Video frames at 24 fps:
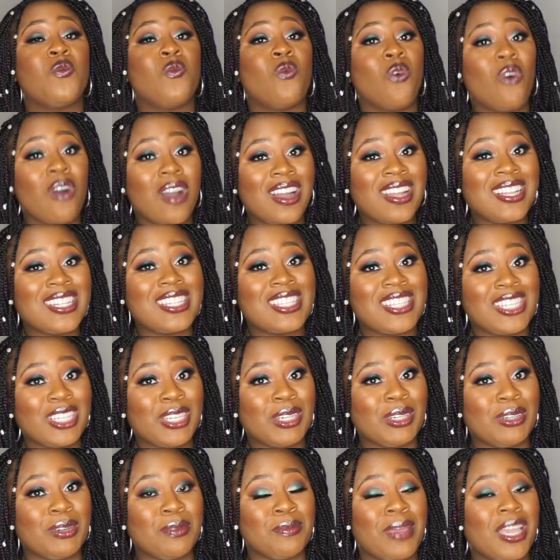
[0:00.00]
want
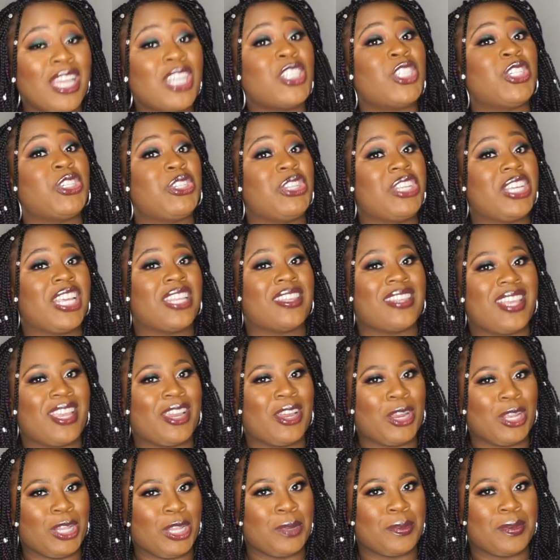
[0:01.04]
to make sure you get that
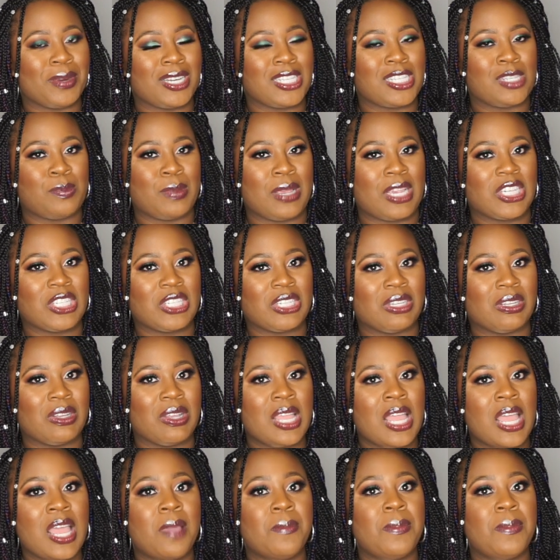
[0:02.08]
early bird special,